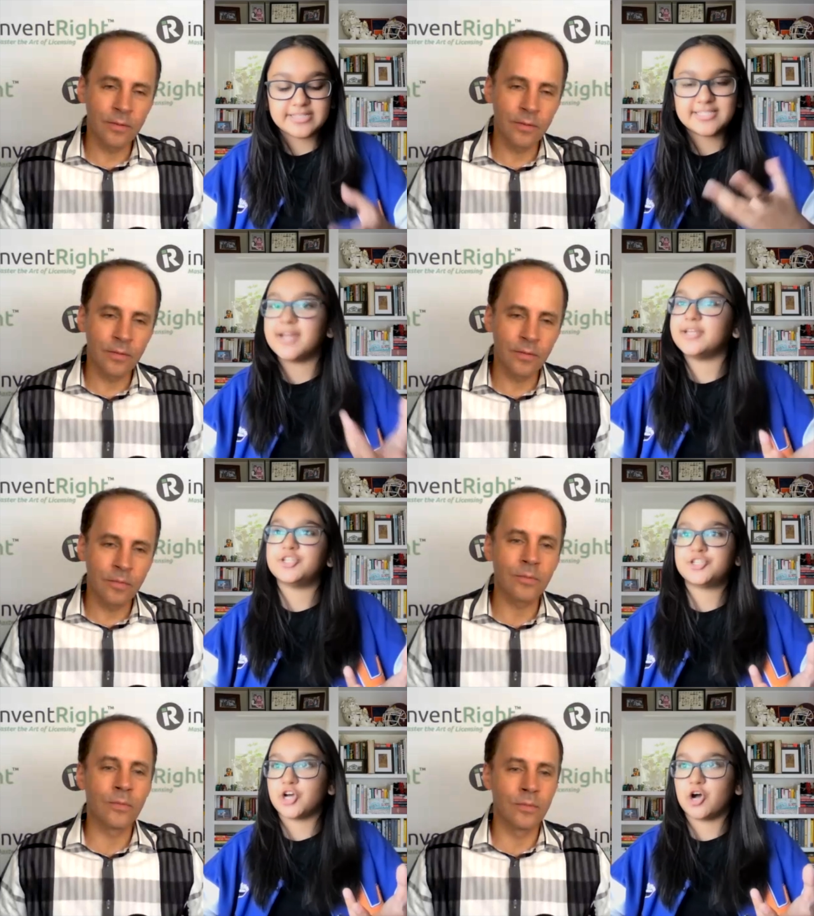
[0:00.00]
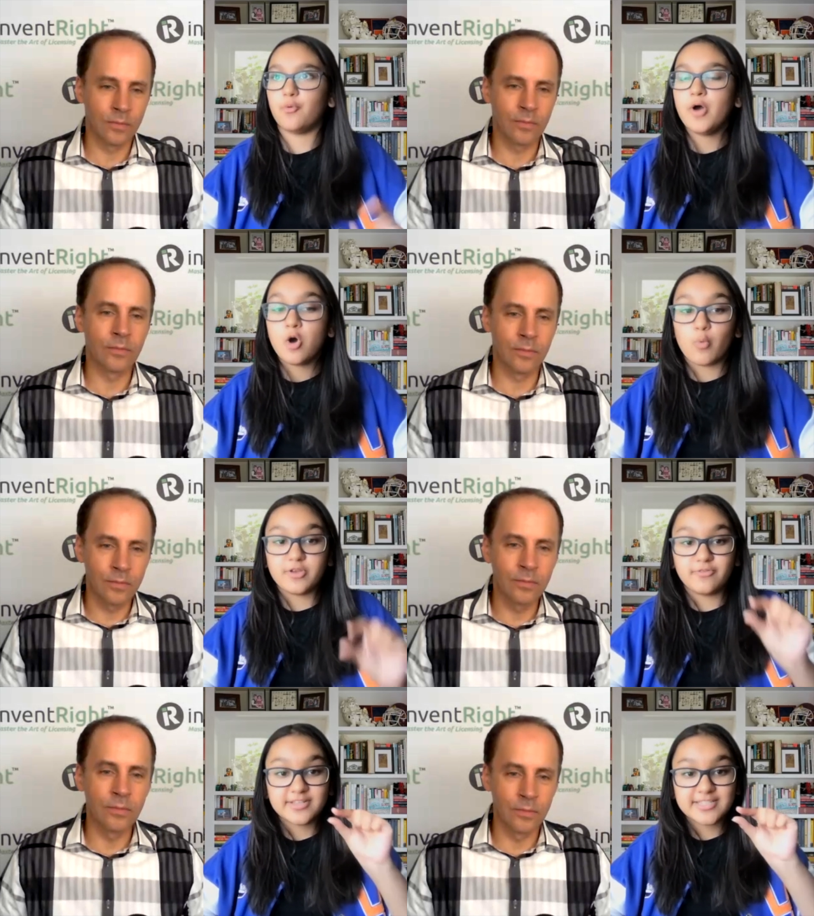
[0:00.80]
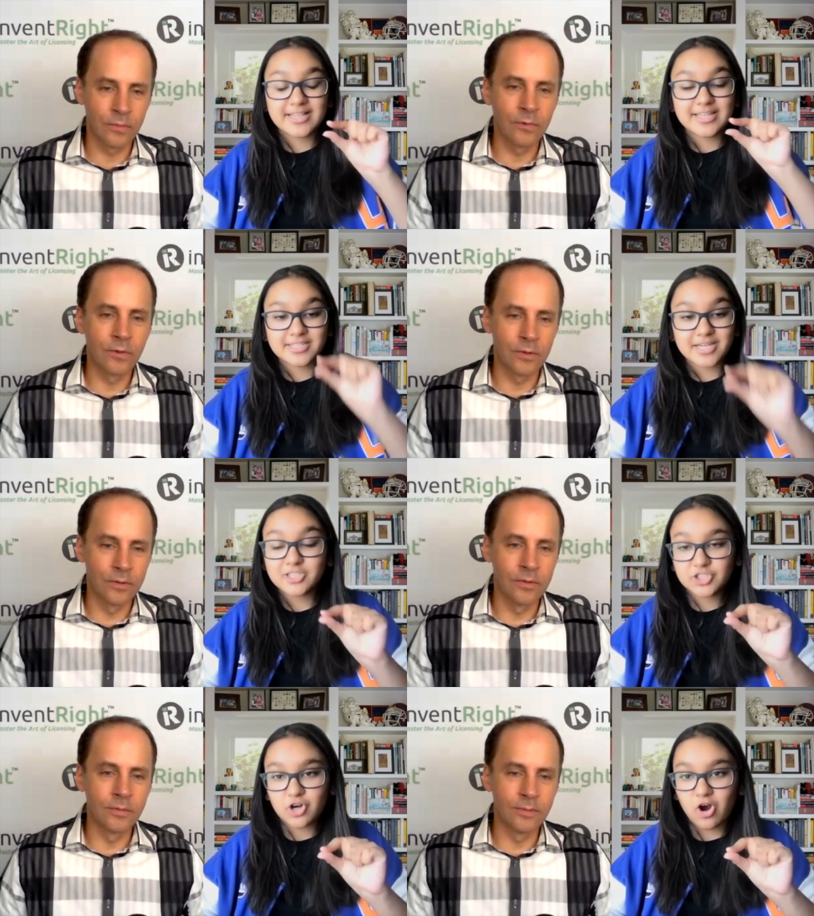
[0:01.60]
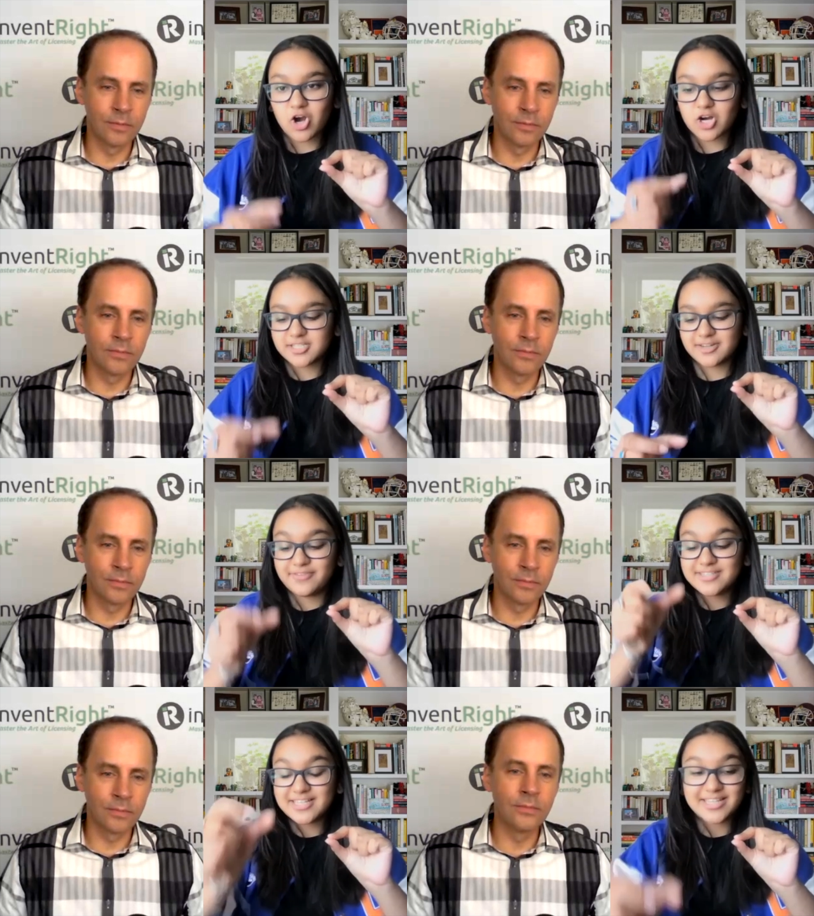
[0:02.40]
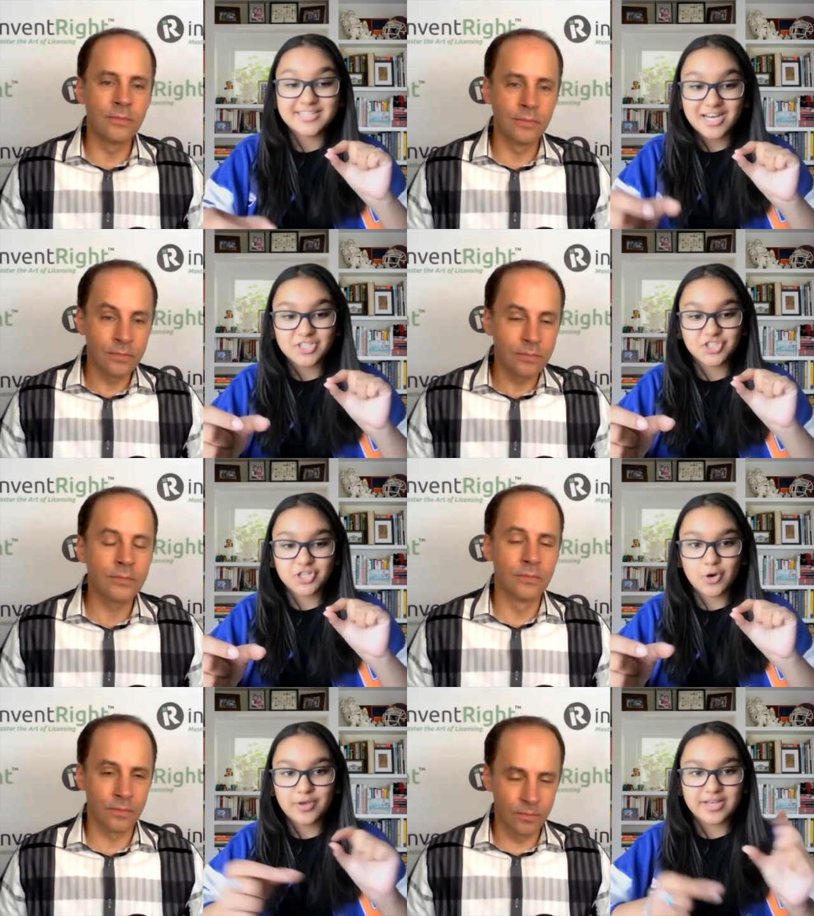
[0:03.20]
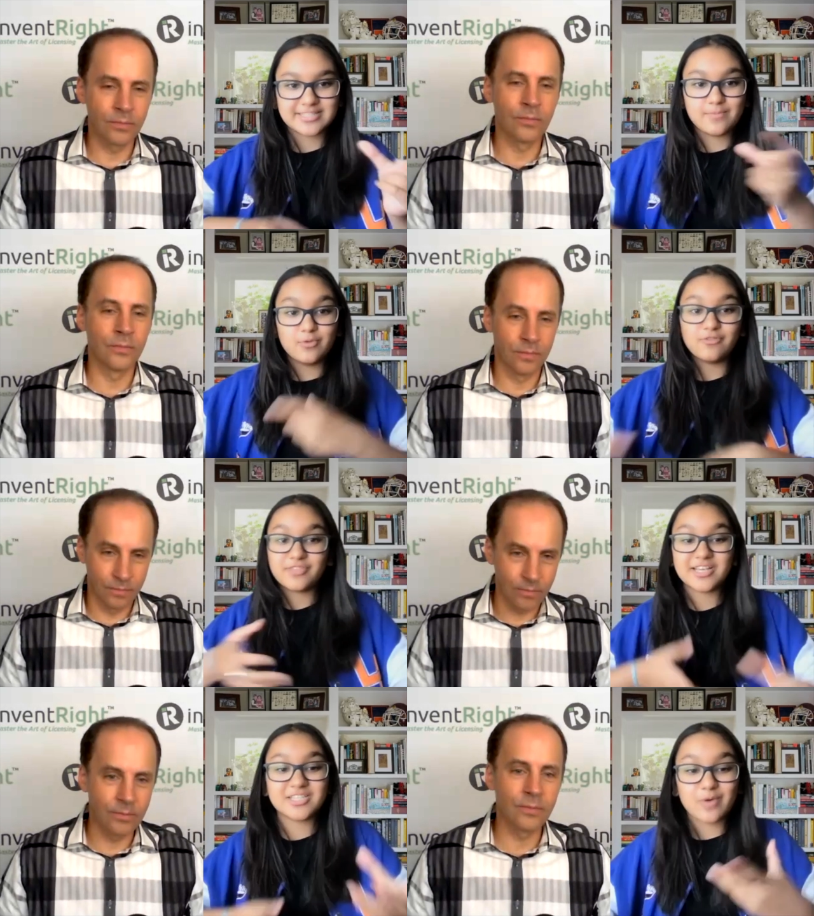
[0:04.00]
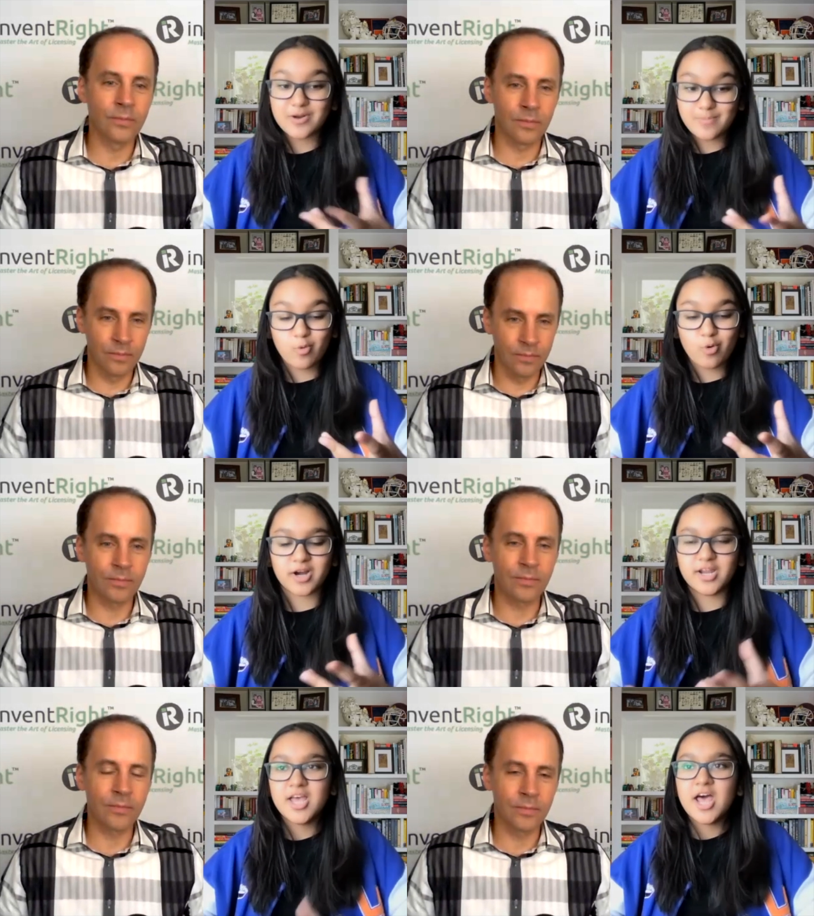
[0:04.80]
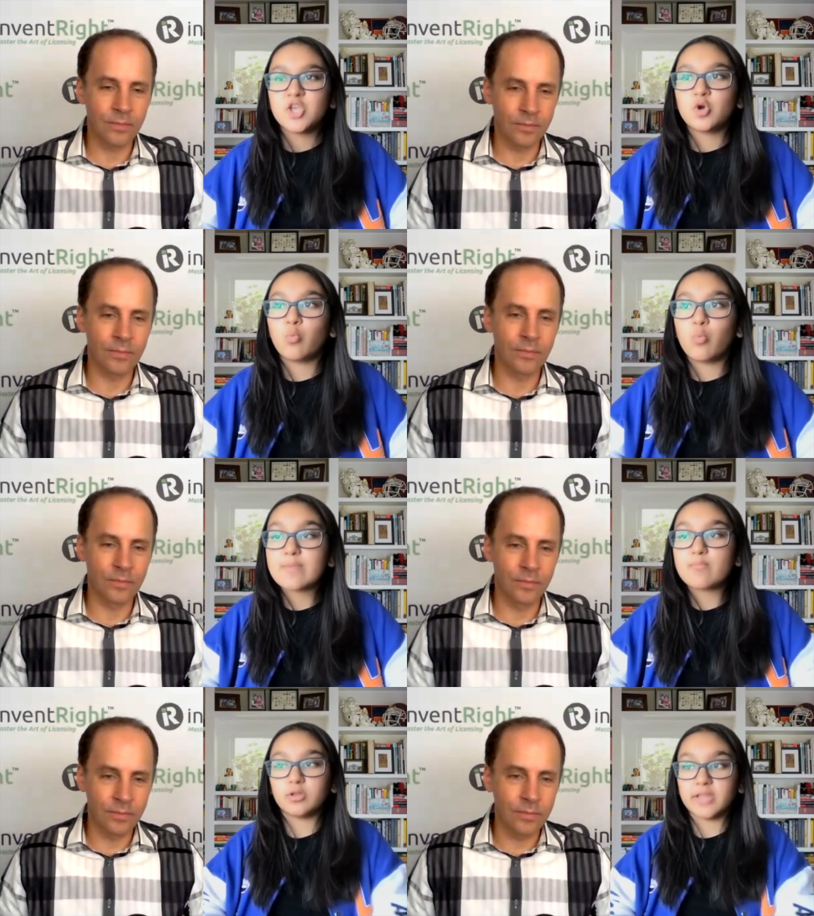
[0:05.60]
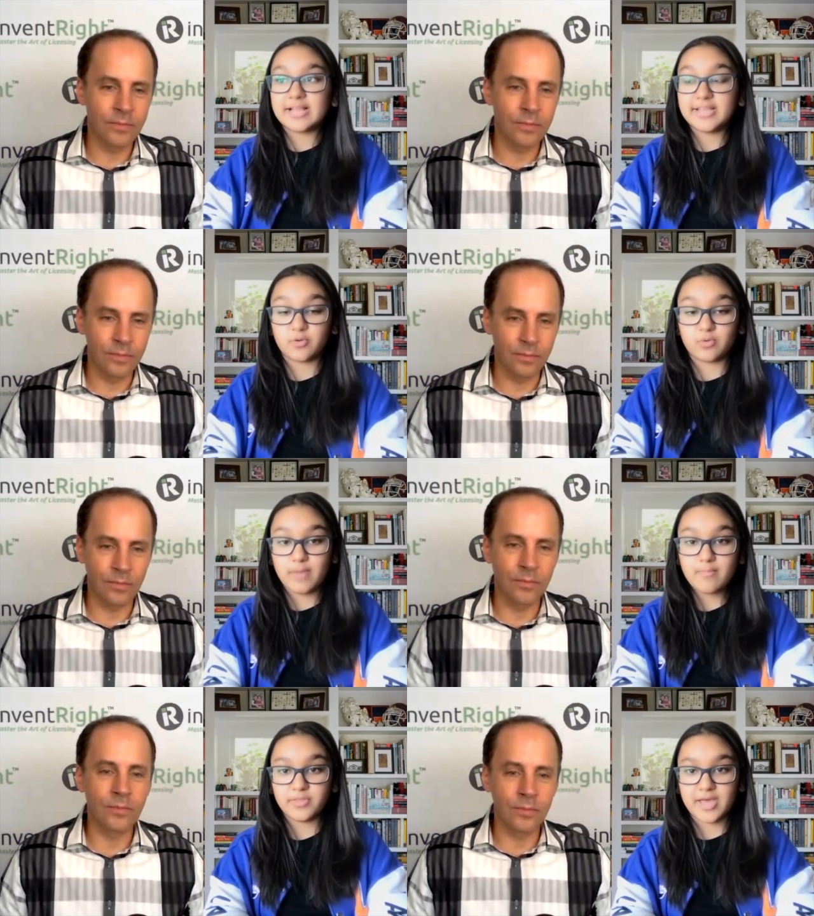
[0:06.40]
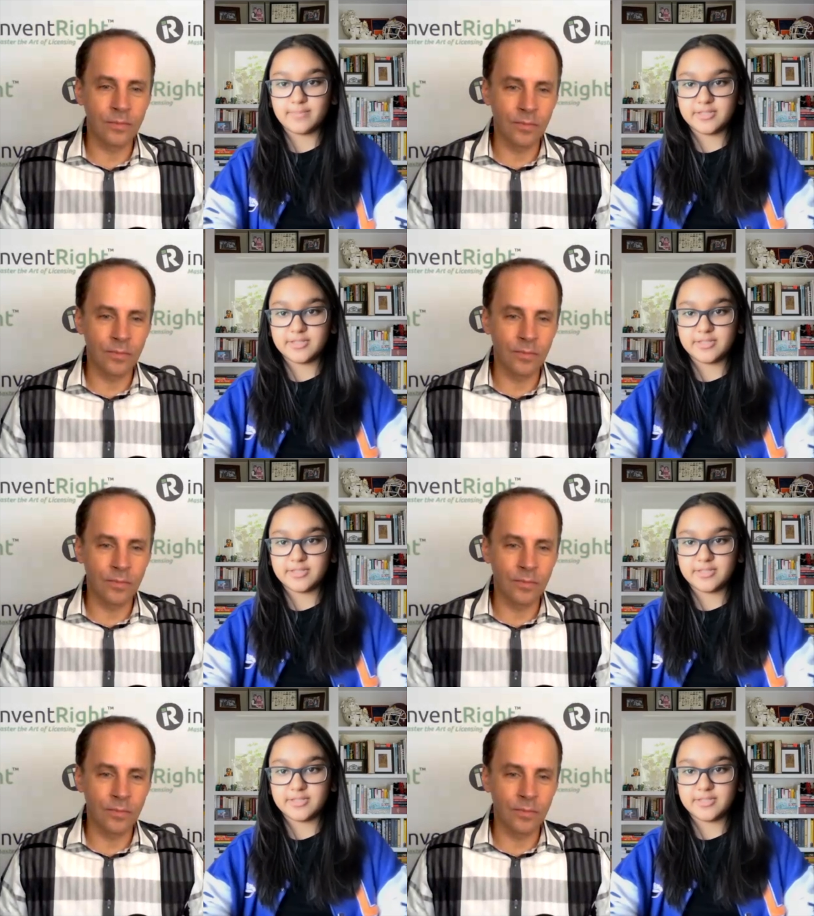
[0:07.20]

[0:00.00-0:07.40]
Speaker 1: Studies show when you physically touch cards and physically touch tokens and move things around a board, you're way more likely to remember them.